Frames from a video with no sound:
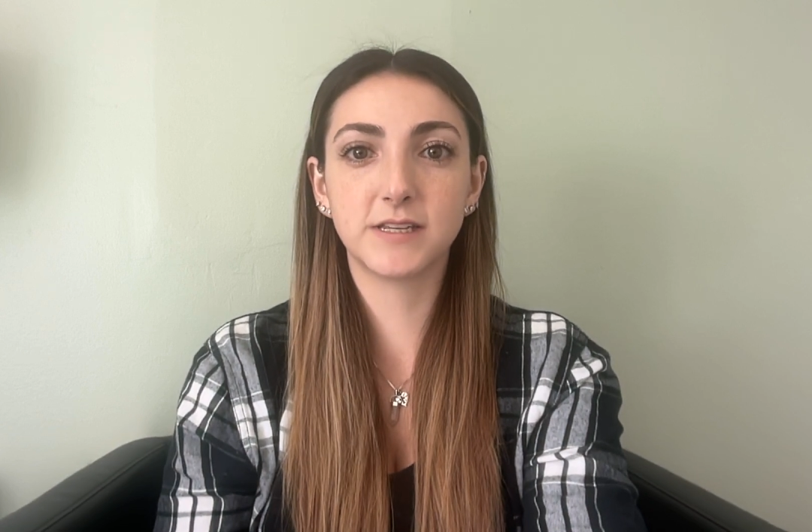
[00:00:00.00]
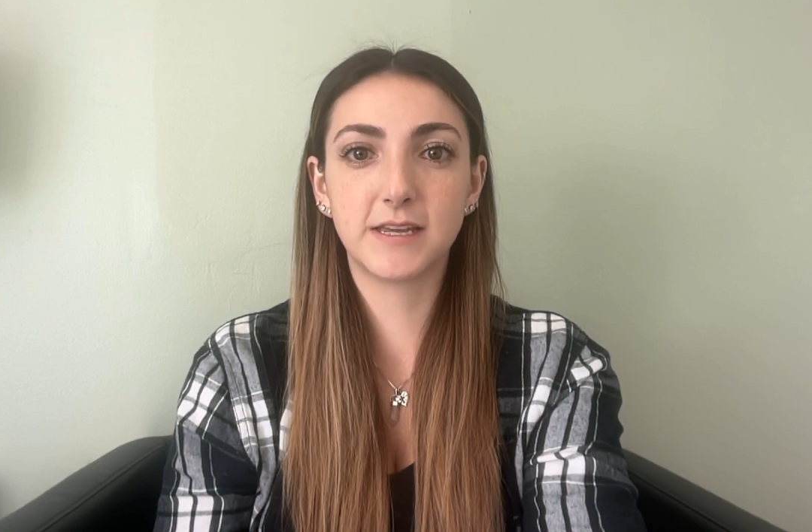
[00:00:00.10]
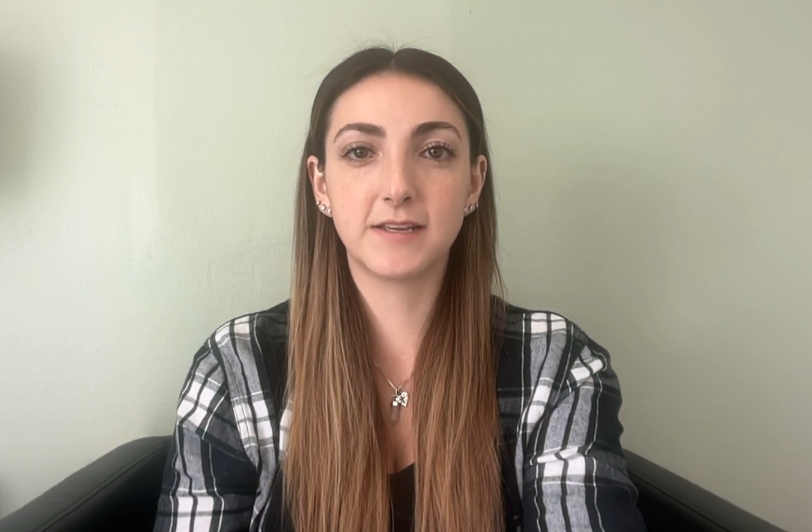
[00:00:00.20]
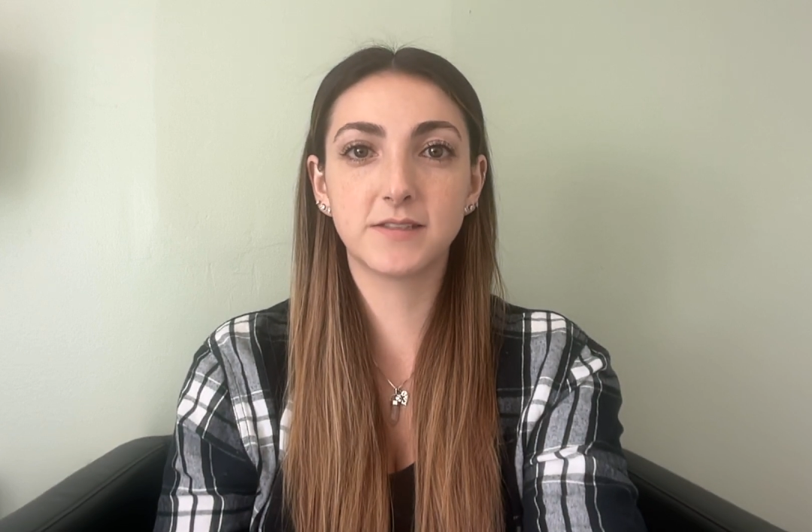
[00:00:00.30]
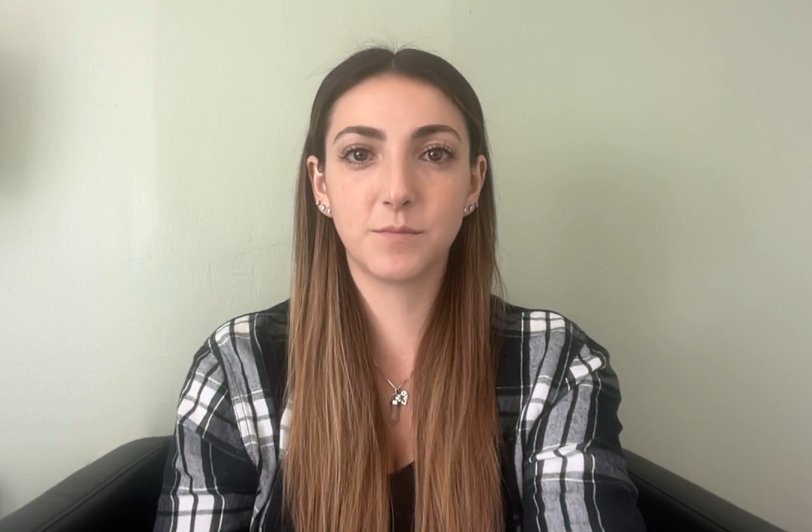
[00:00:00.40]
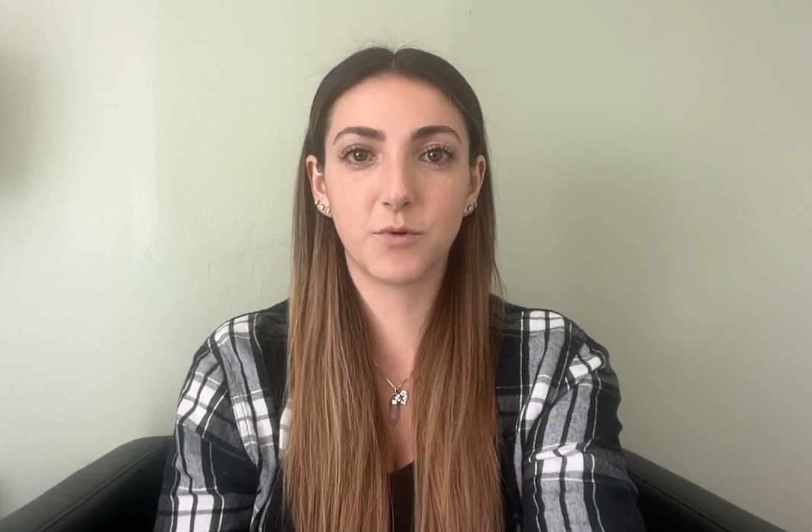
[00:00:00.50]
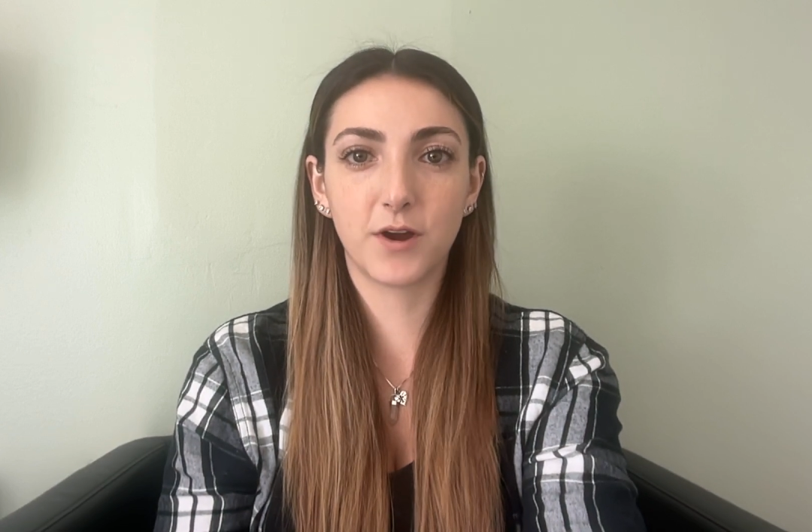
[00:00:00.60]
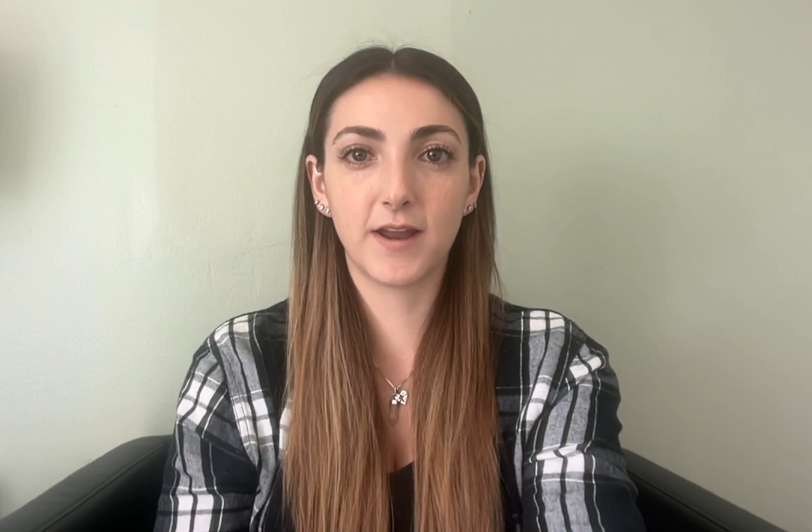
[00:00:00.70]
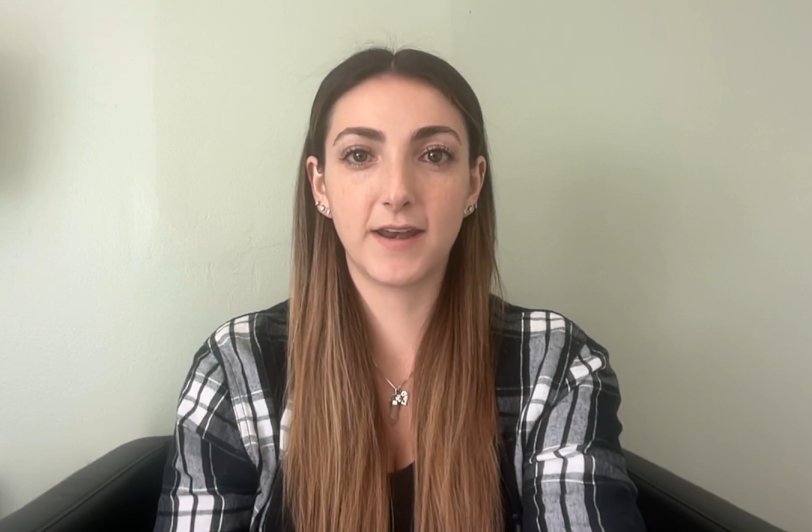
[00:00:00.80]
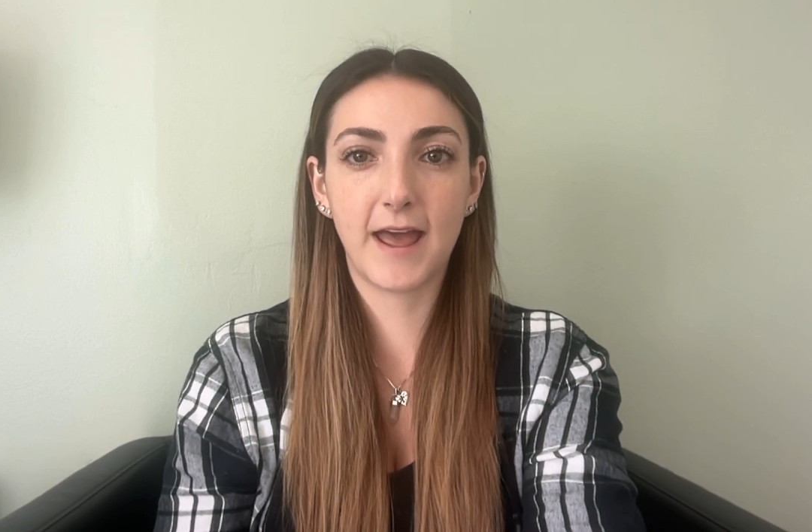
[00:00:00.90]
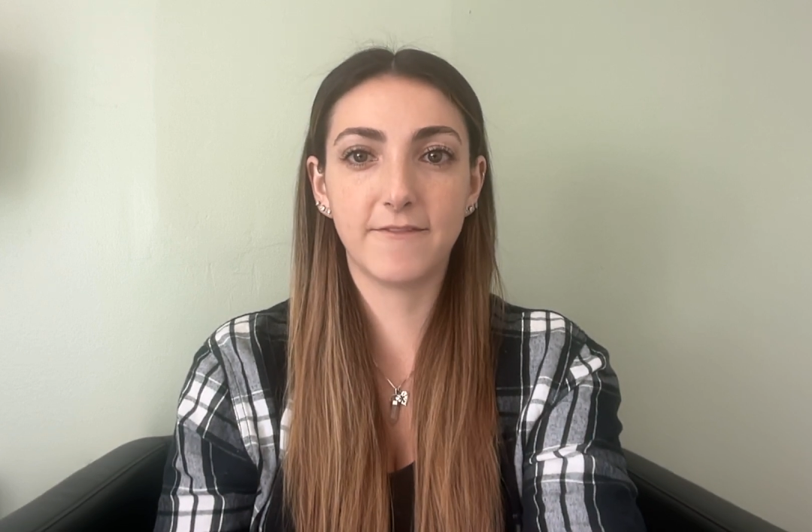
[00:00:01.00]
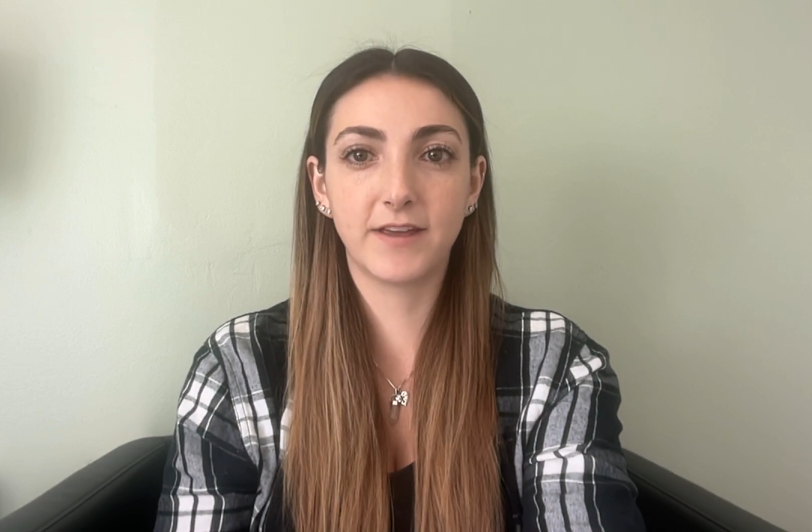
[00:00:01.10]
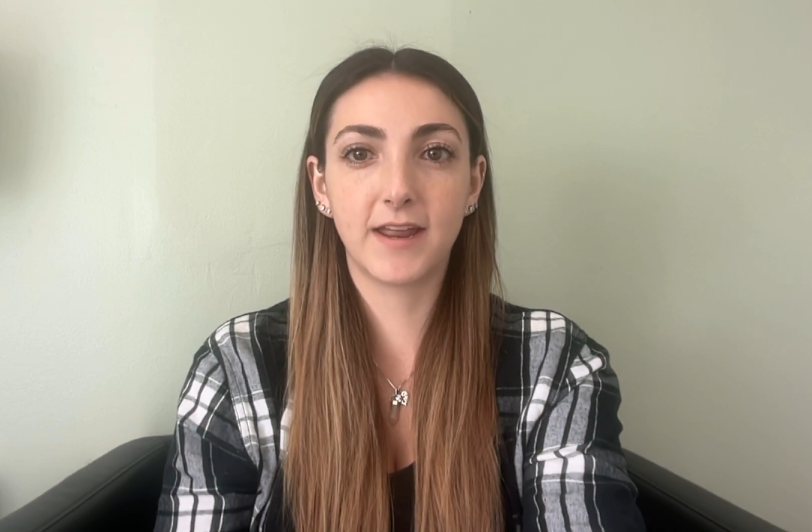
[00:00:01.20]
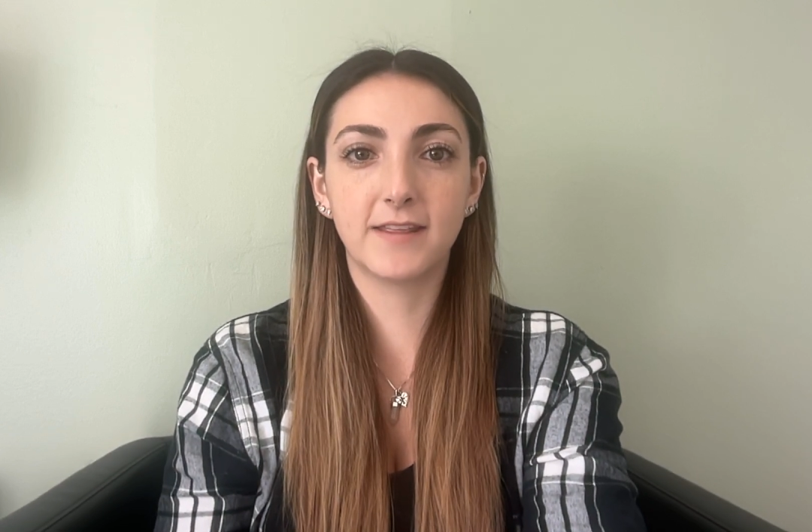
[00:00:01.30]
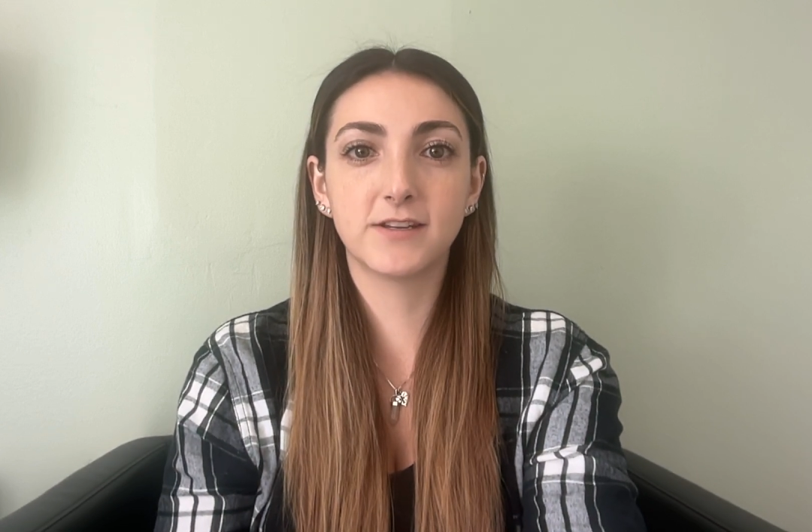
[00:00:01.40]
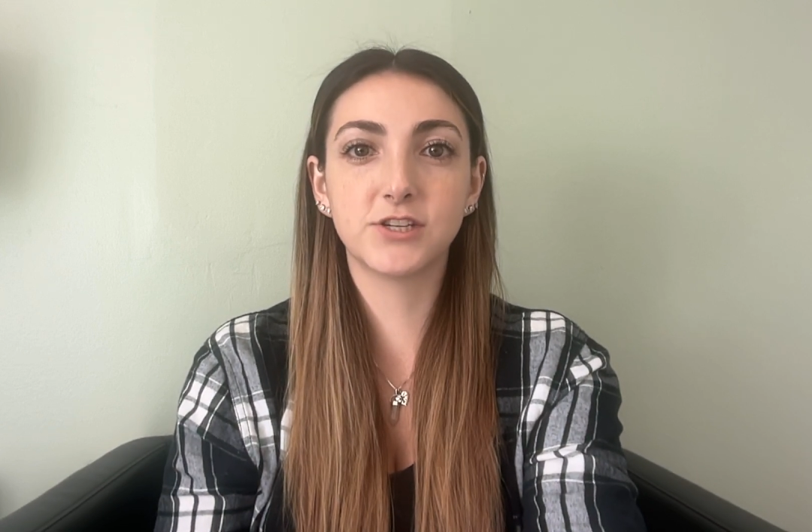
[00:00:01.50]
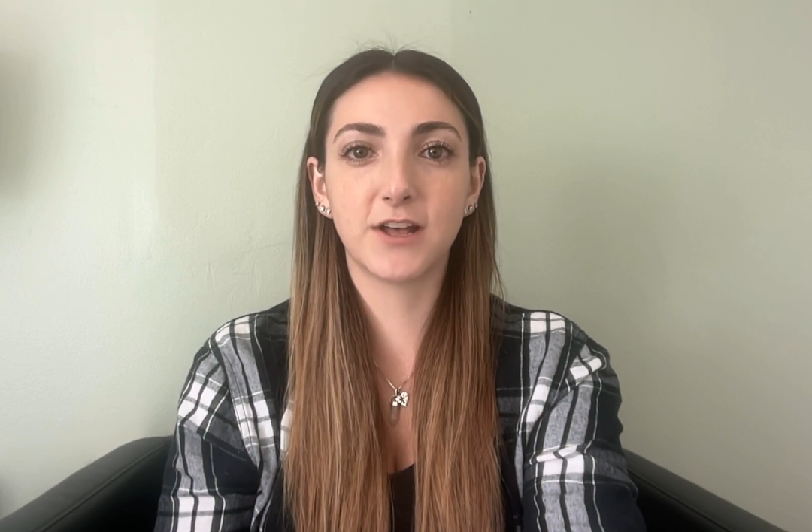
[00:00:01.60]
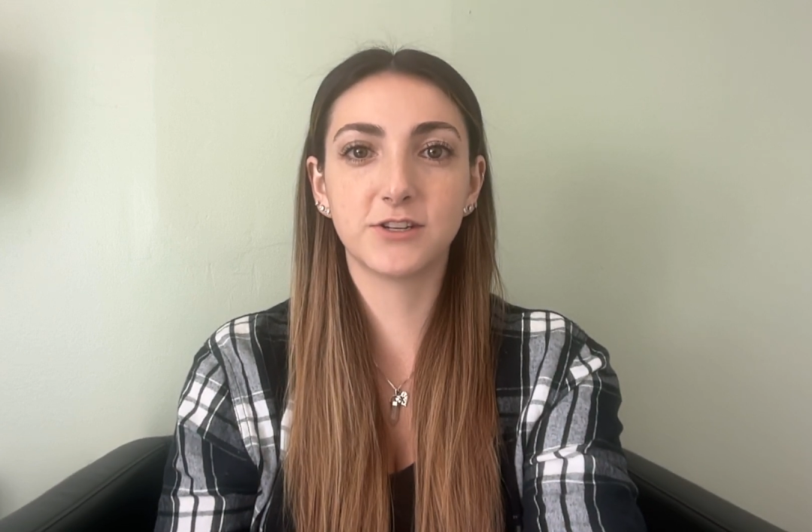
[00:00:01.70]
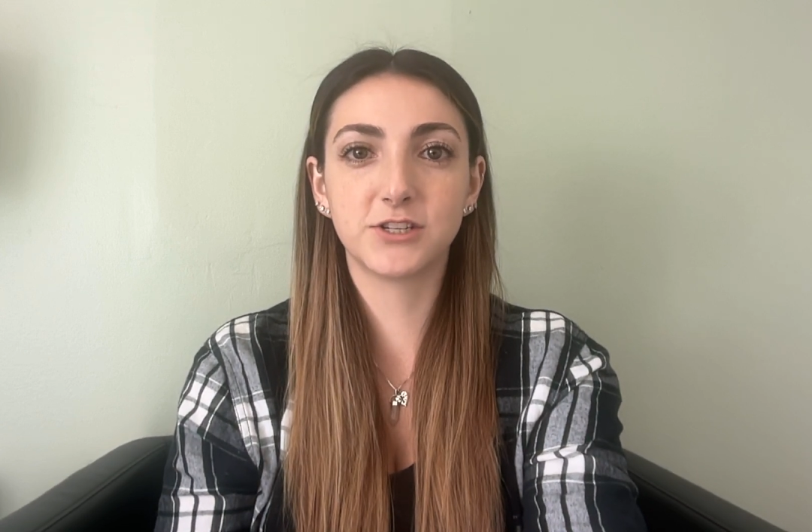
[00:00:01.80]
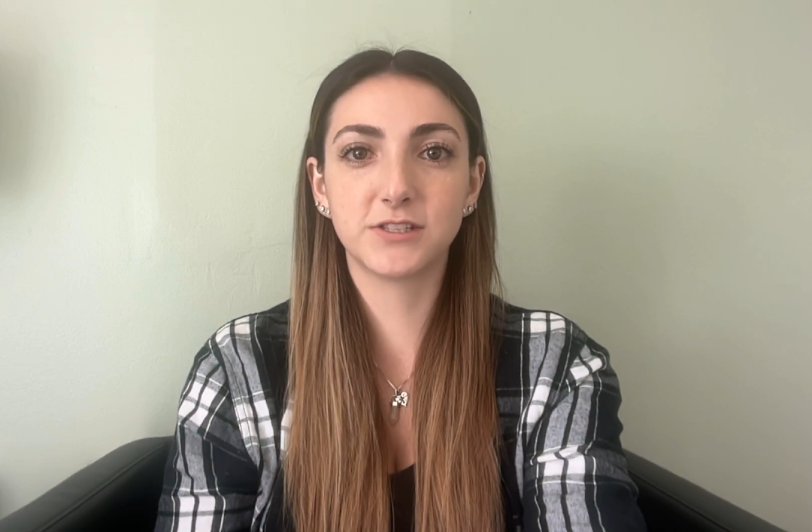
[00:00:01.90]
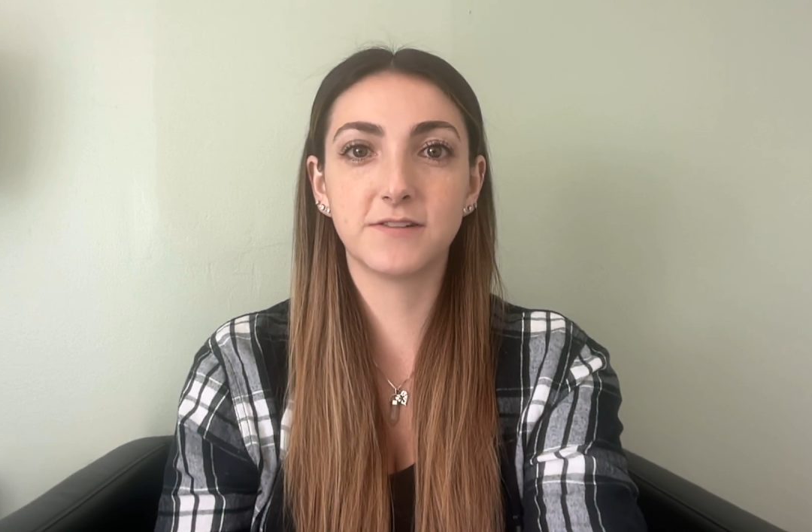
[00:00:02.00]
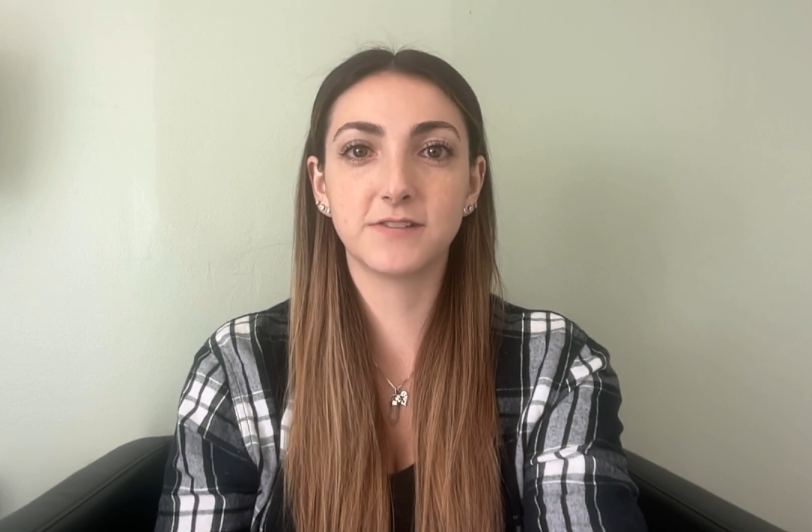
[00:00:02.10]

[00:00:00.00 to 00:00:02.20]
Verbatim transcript: seeking support and navigating the challenges